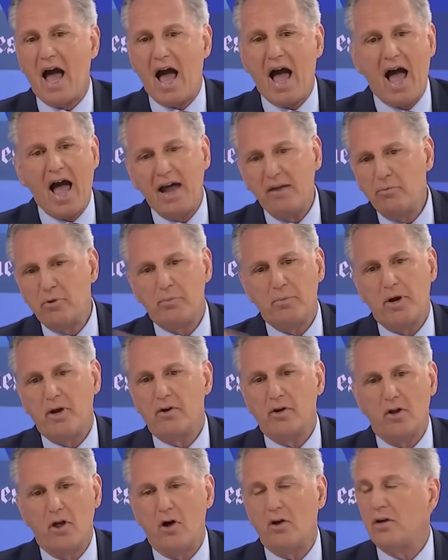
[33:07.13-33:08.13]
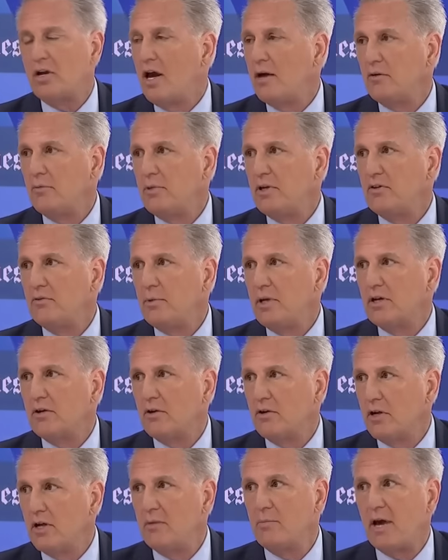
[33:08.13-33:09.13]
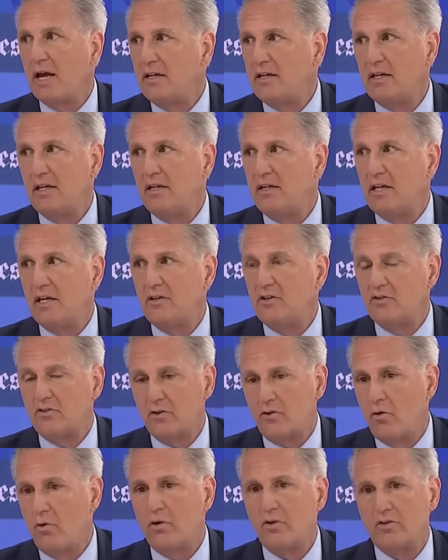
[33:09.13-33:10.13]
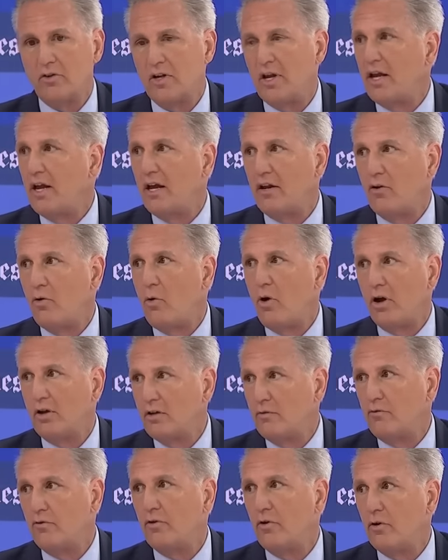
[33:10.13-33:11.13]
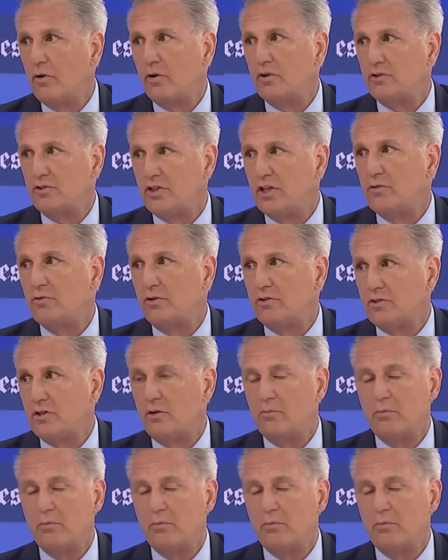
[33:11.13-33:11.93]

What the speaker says: I prepared a long time to be speaker. MIT teaches a course in AI and quantum for generals in our